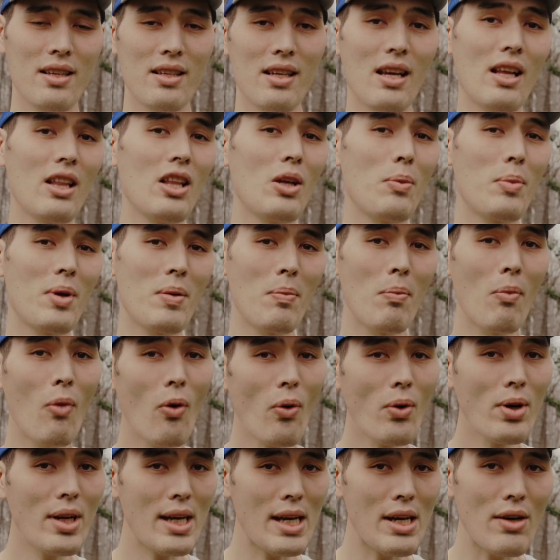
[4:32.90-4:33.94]
a little bit
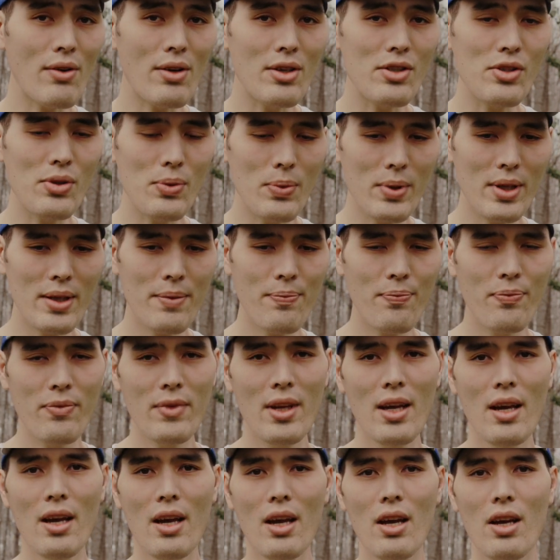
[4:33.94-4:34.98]
more gear into it,
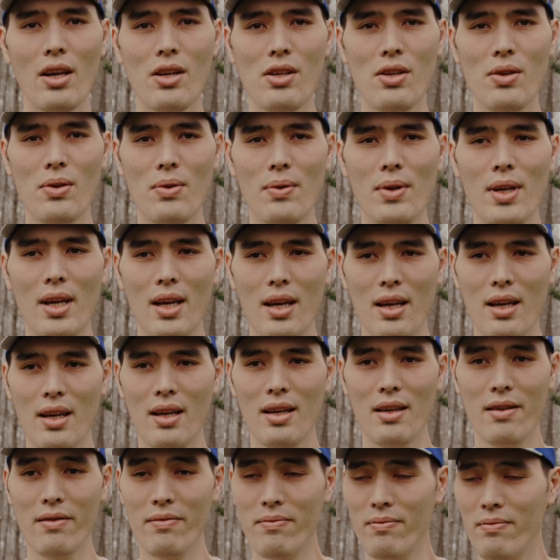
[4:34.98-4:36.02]
you
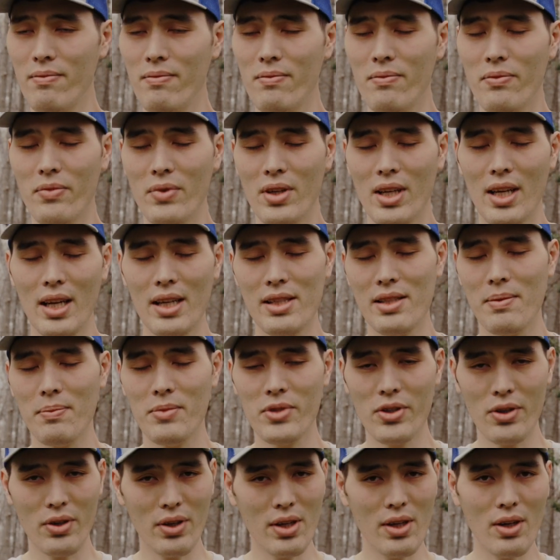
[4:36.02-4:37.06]
can get some
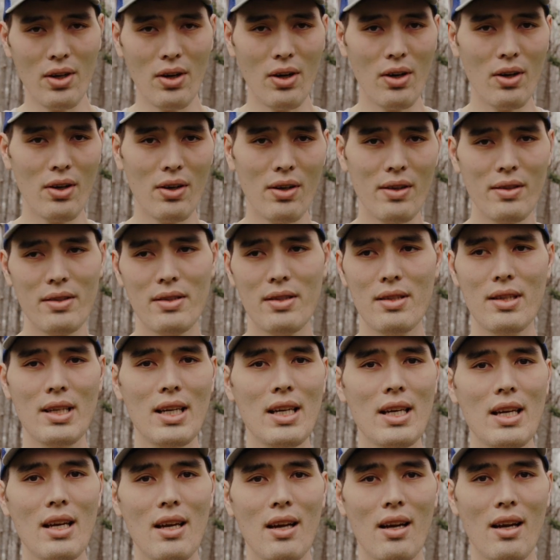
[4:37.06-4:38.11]
turkey calls,
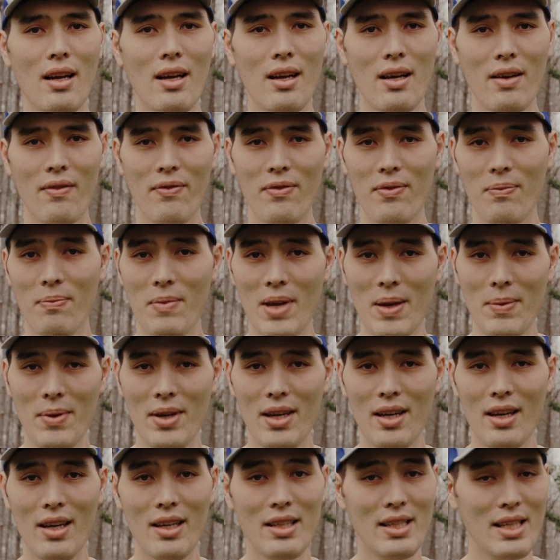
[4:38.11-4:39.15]

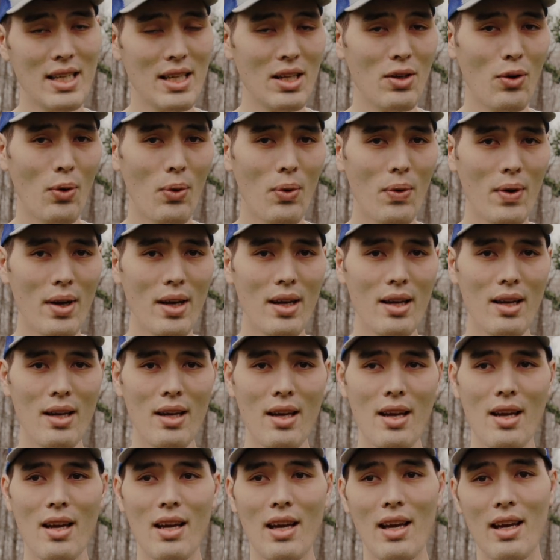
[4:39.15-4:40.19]
maybe a decoy,
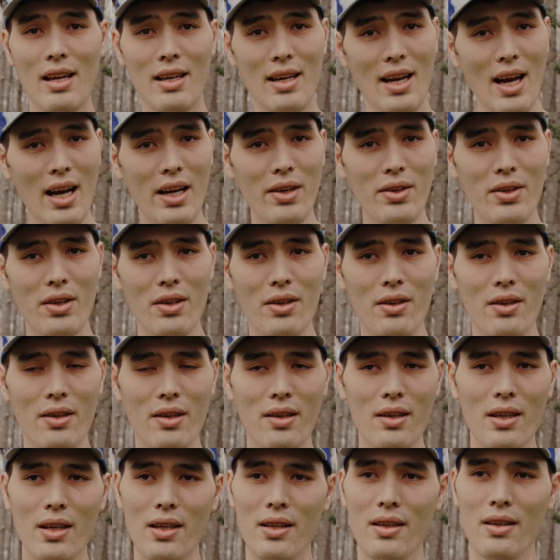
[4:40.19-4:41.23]
and now you're